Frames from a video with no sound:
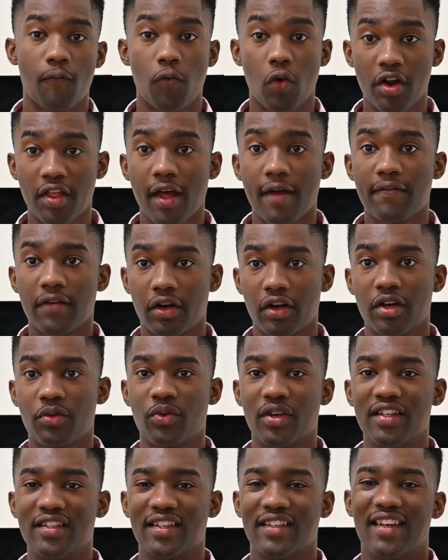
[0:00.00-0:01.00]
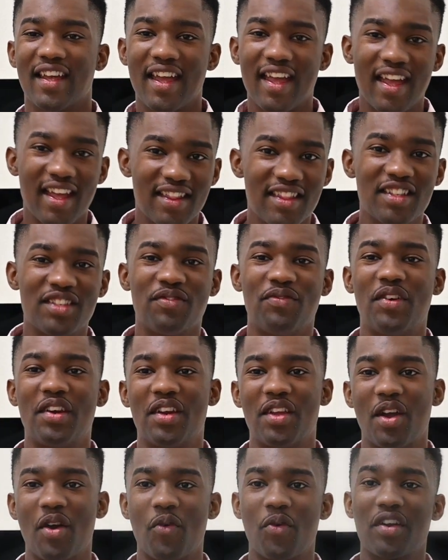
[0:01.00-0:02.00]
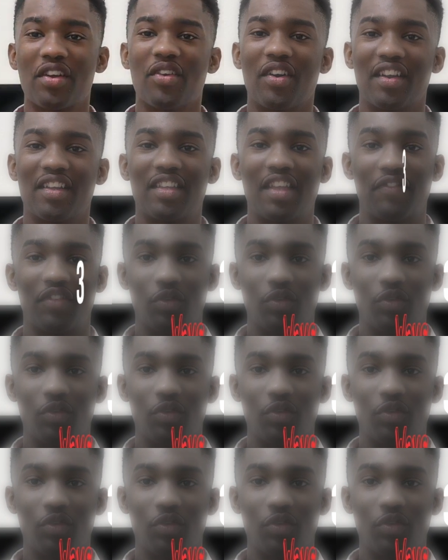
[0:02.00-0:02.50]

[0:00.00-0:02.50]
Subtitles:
For that very reason, in this video, we're going to